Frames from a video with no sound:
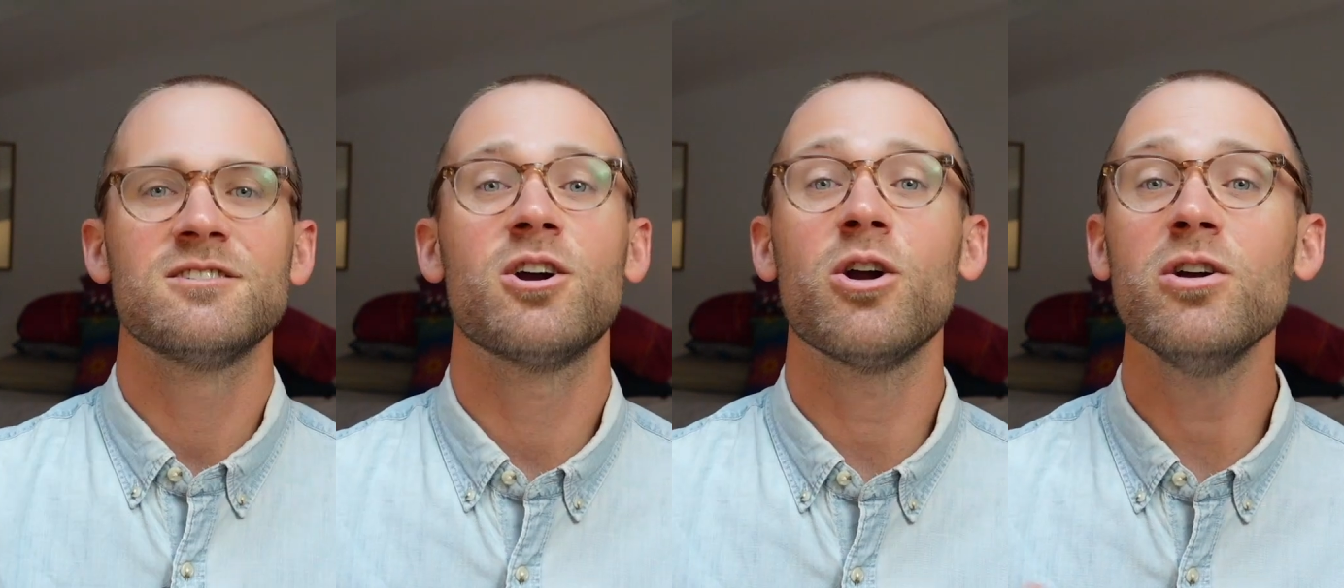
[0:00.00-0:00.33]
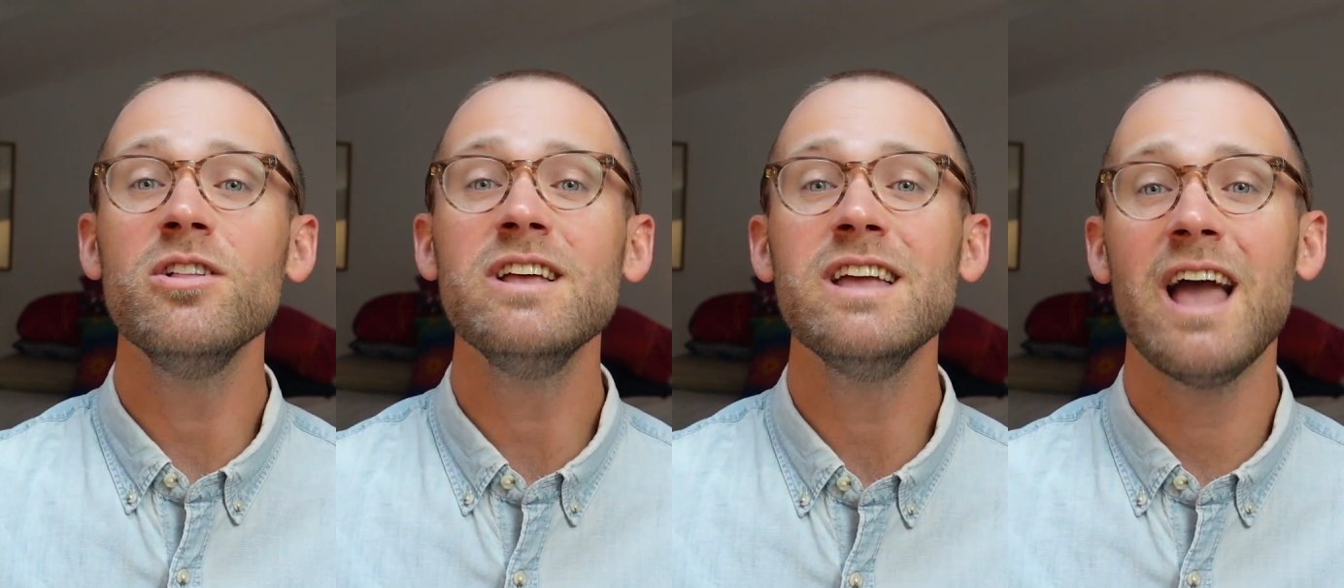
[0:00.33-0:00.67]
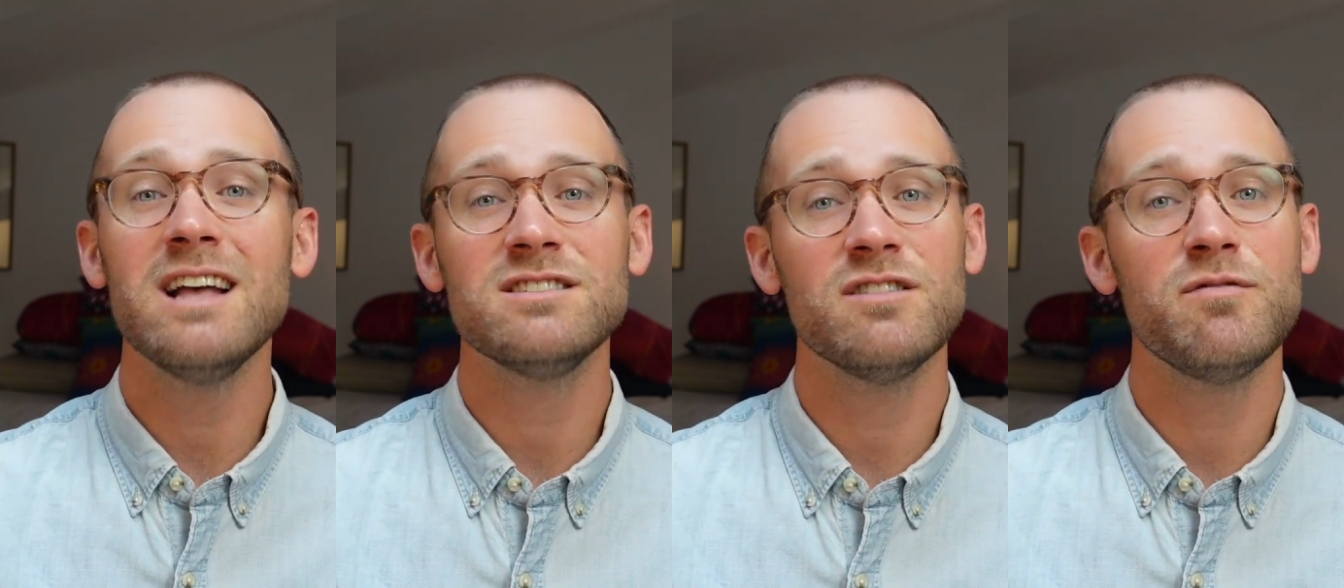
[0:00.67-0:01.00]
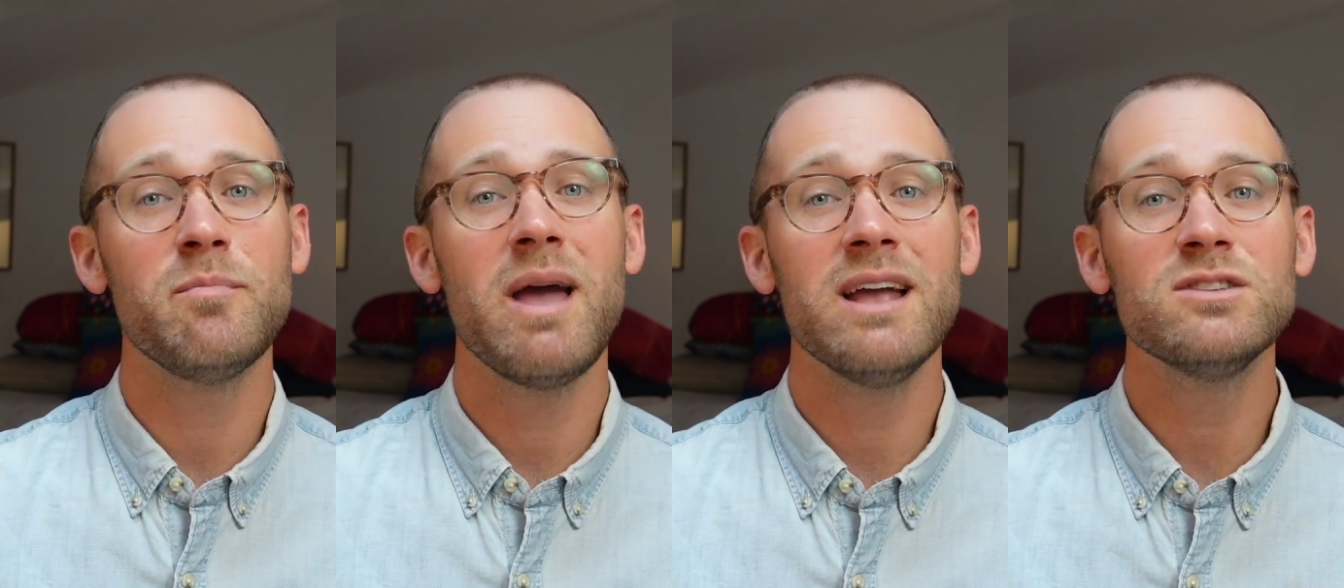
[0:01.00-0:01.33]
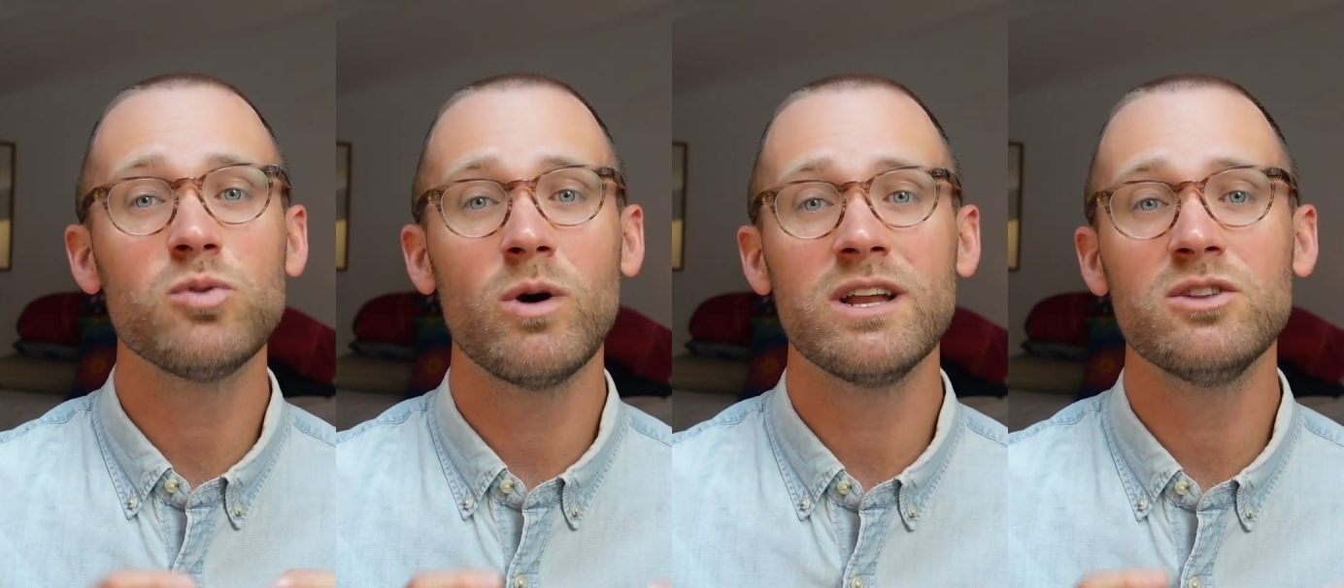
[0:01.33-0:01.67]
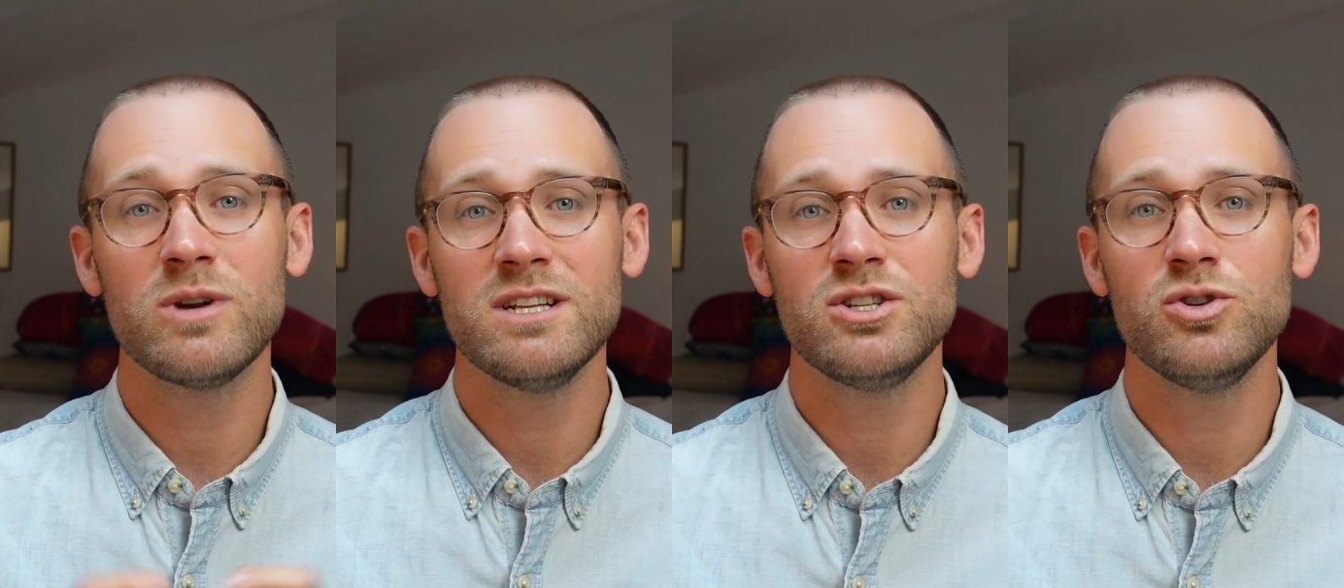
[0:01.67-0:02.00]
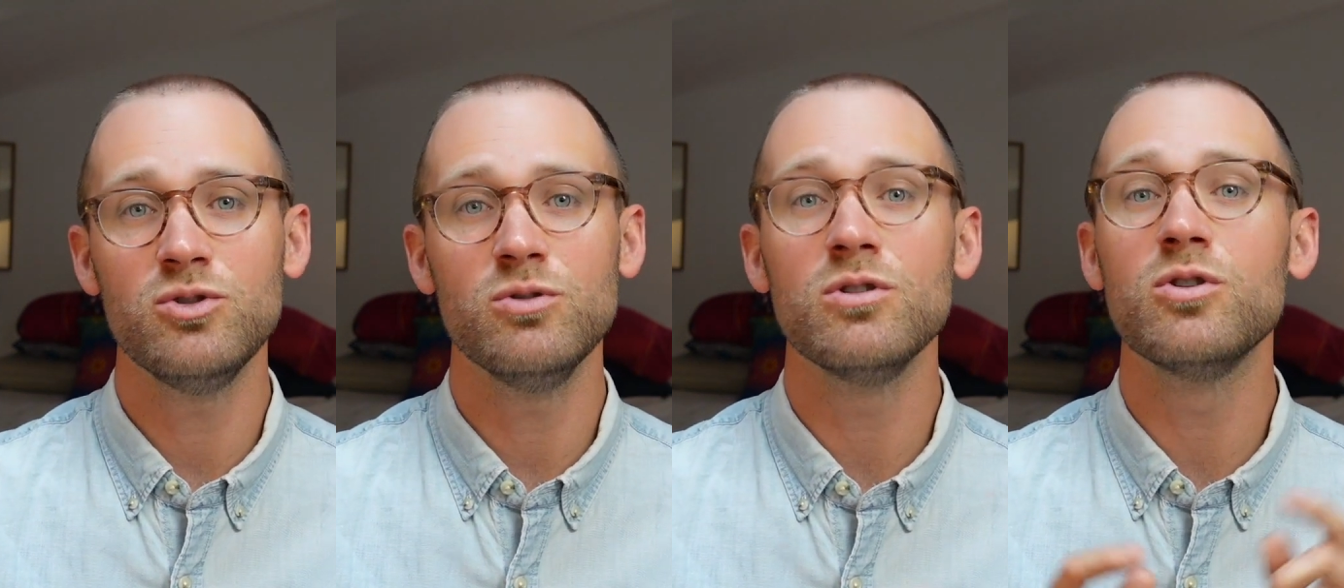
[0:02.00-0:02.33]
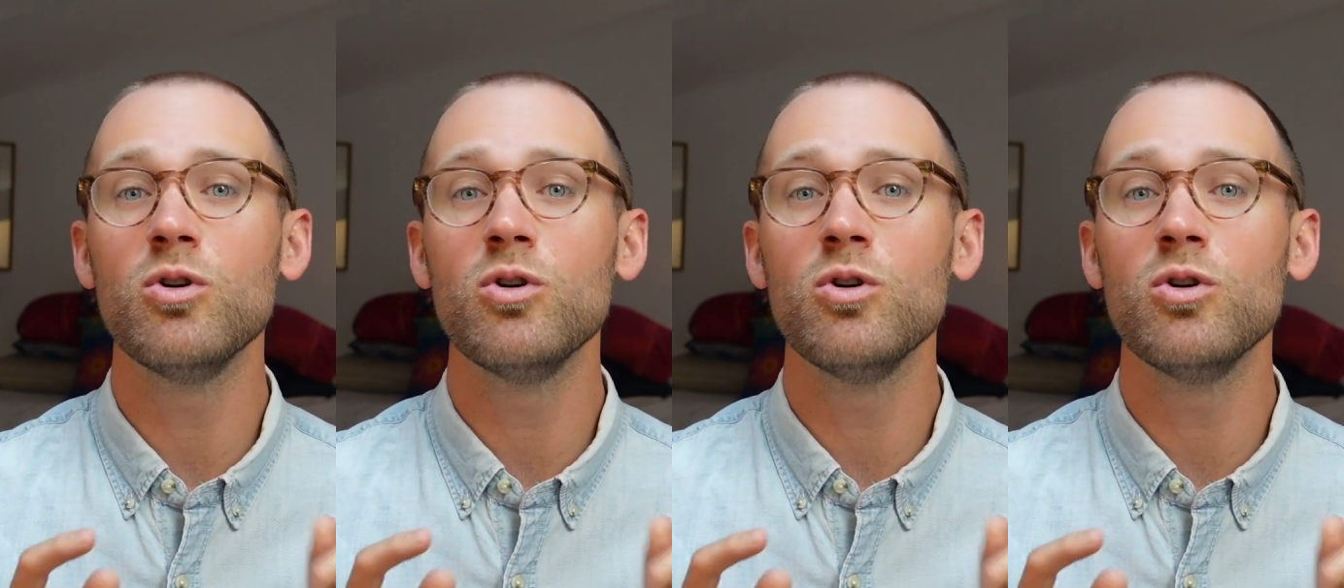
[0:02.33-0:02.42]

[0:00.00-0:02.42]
Currently, as of May 2022,